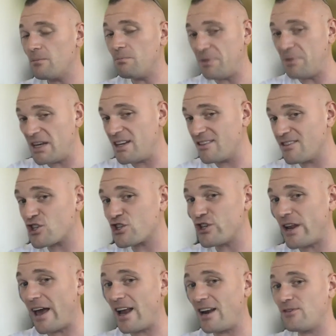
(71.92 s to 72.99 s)
beating the
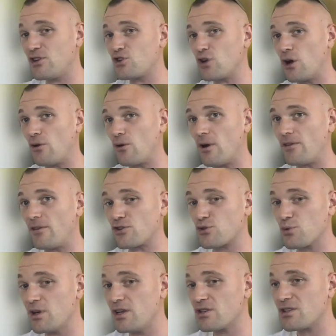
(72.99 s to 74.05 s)
shit out of each other on the
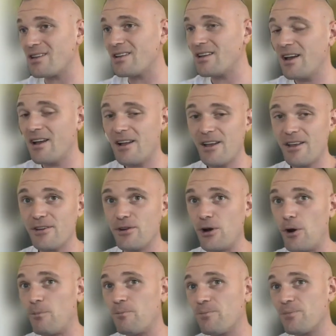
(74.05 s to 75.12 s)
streets and, you
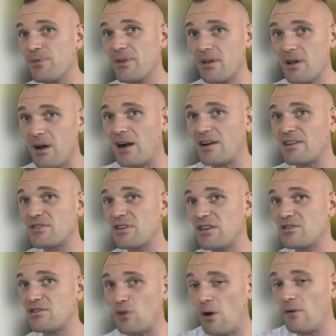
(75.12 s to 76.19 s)
know, honestly
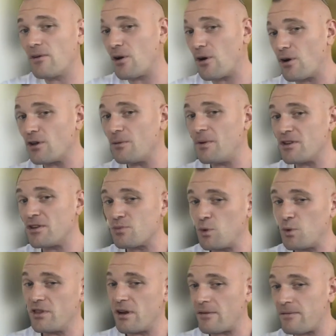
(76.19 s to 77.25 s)
solving arguments
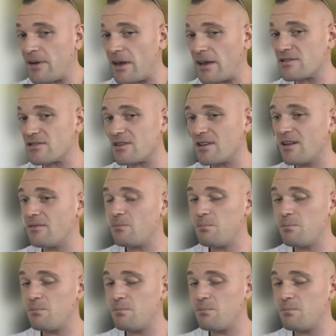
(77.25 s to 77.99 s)
with their fists.